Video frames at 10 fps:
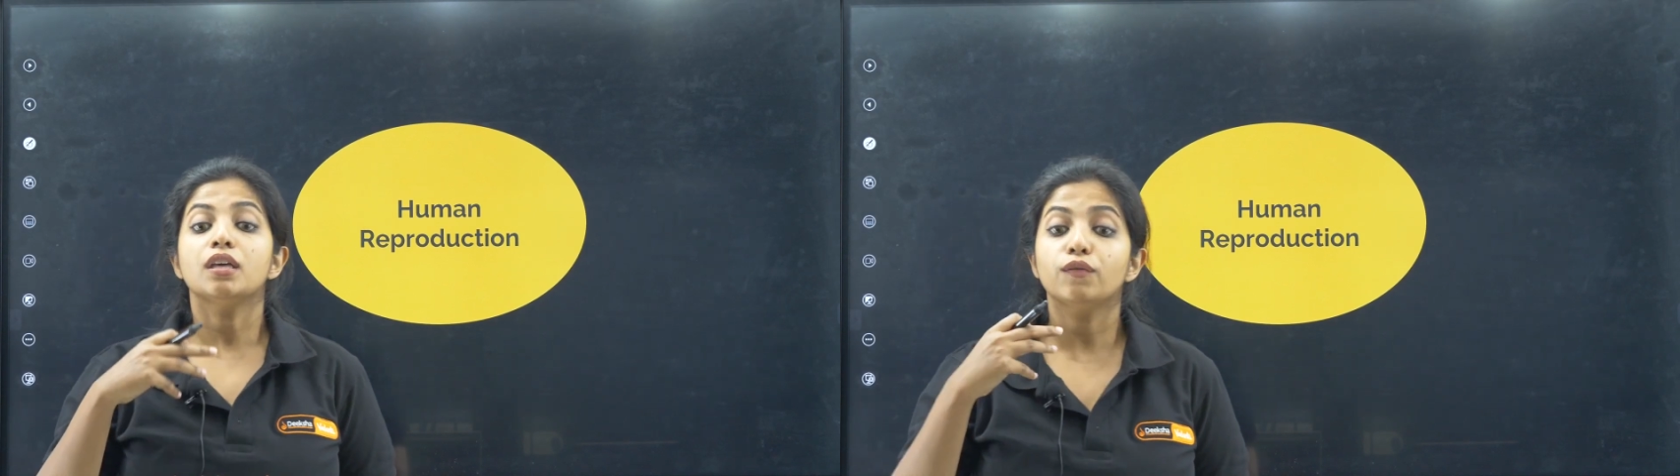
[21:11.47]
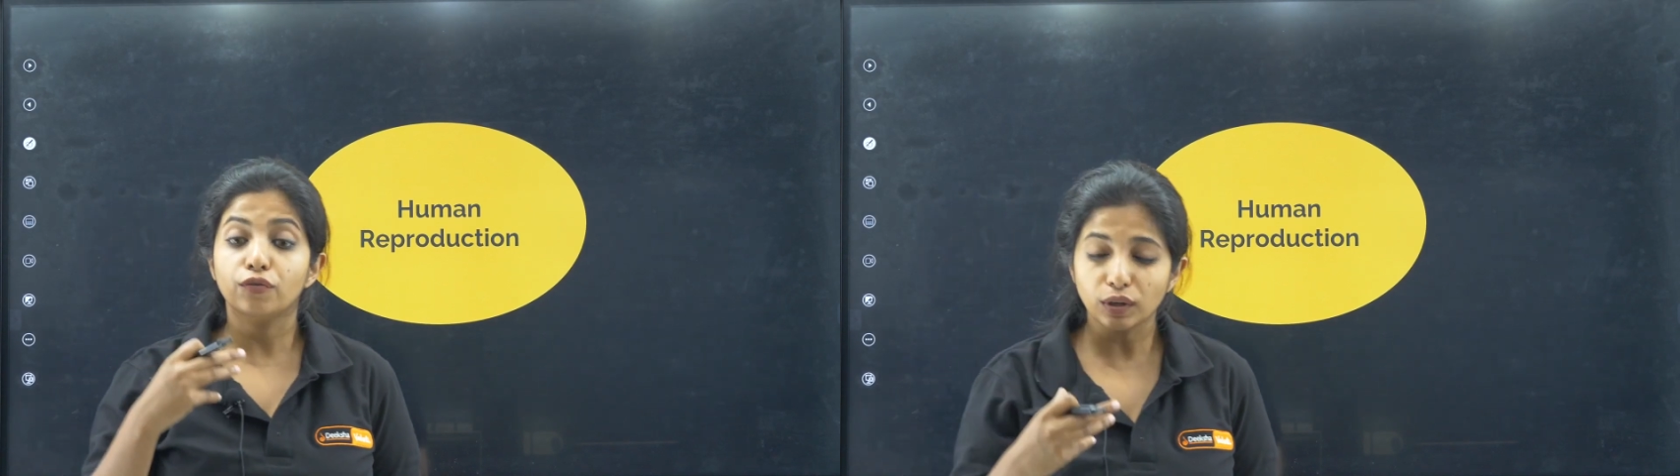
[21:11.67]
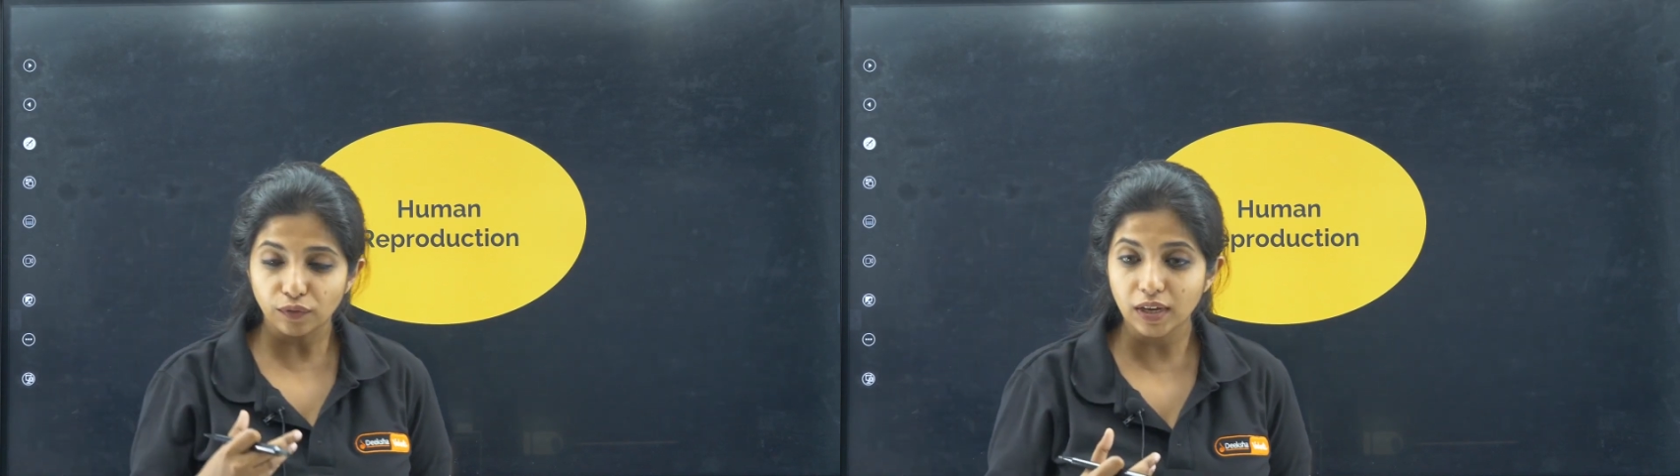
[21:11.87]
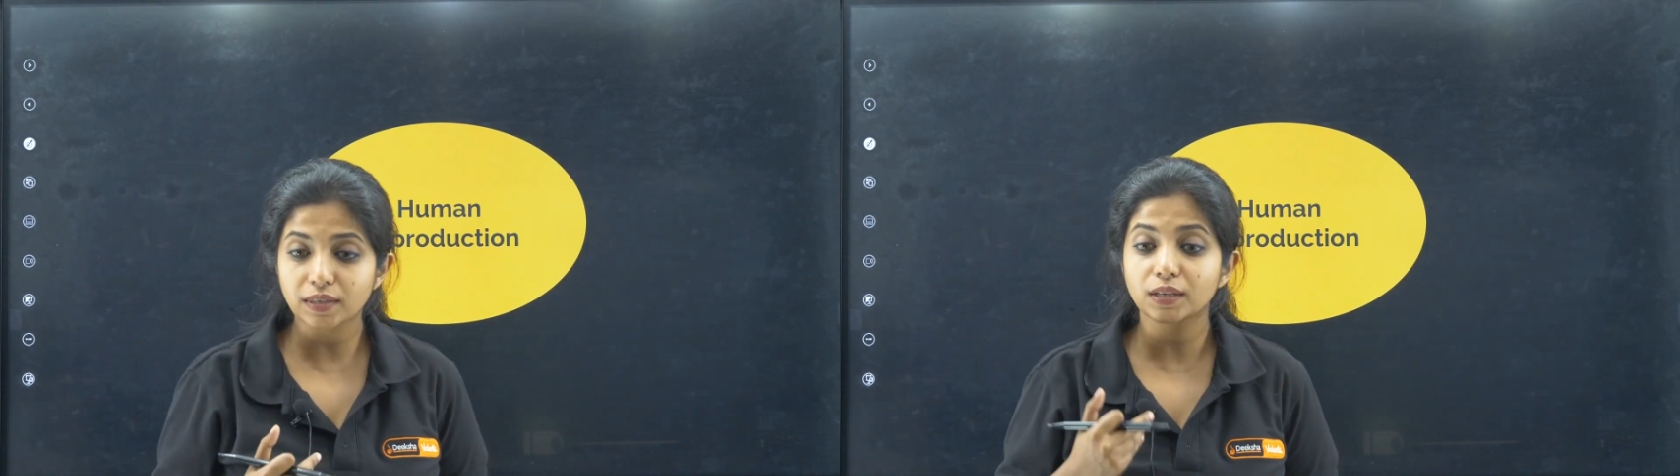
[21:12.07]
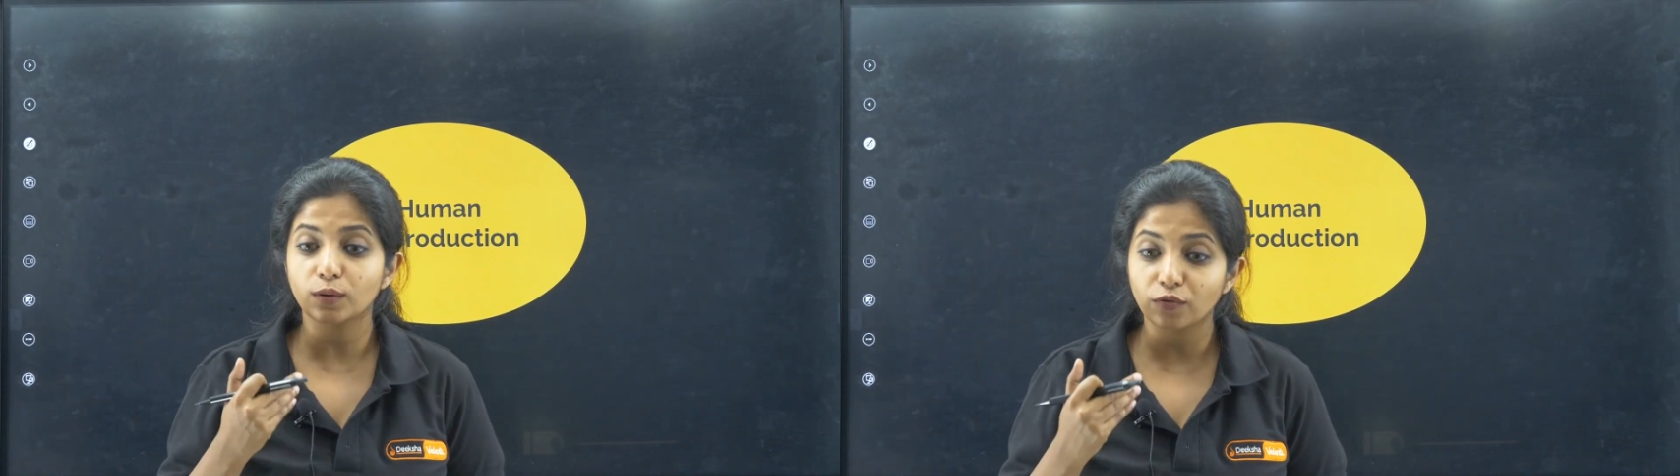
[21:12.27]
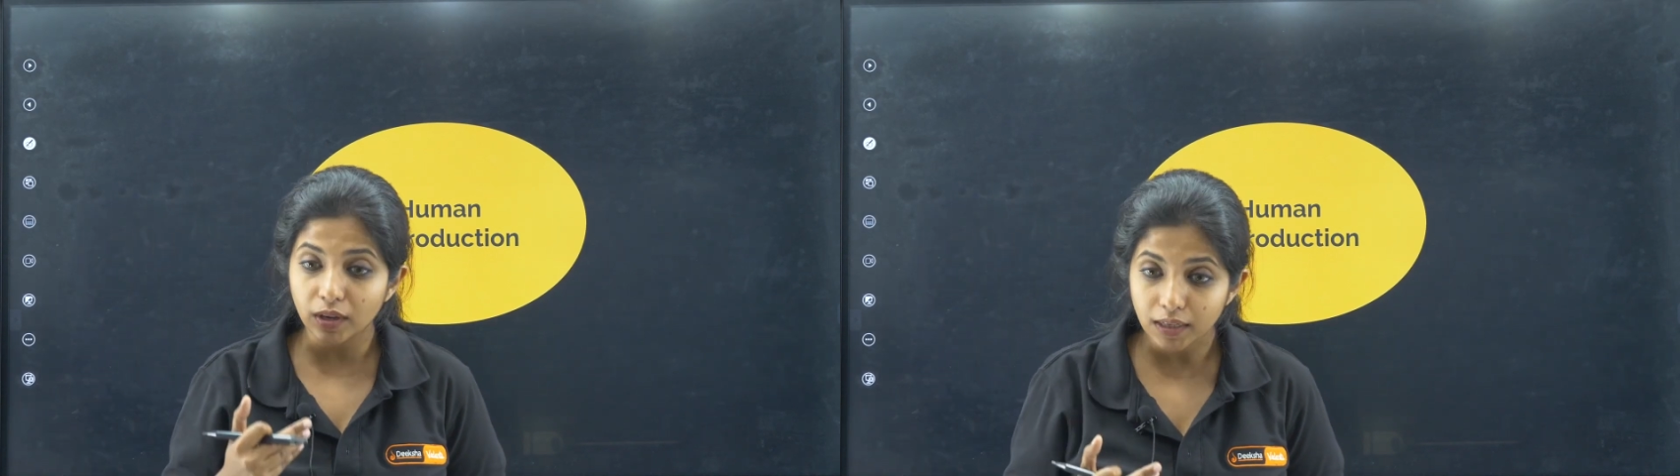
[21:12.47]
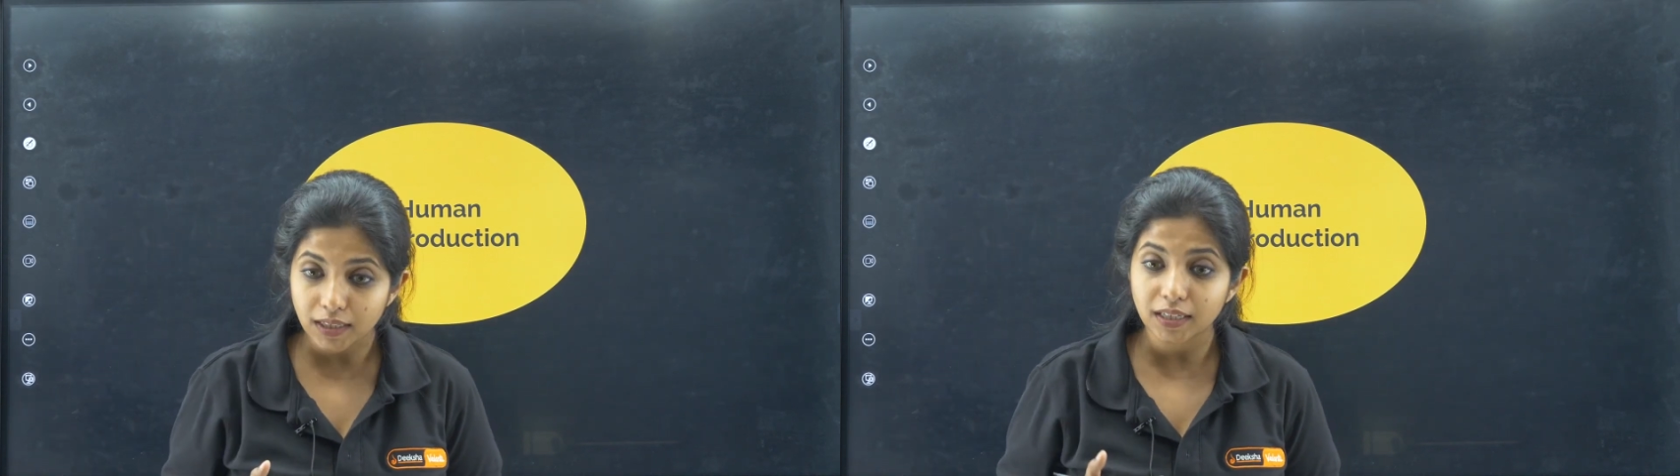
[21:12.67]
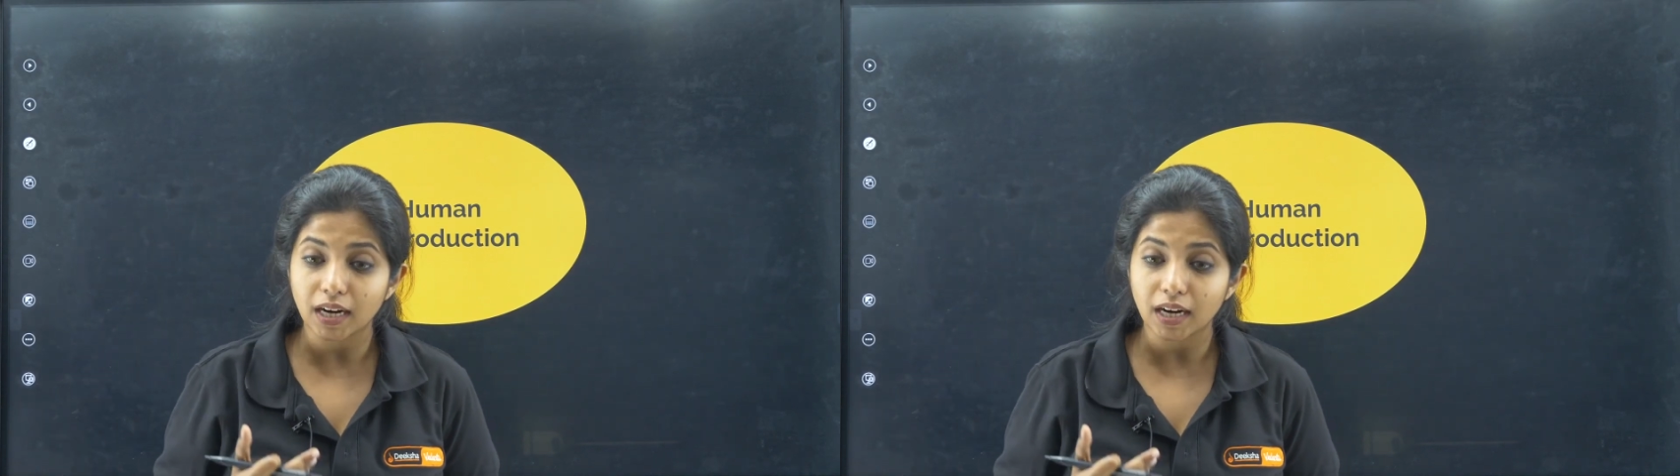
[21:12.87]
If you're facing difficulty in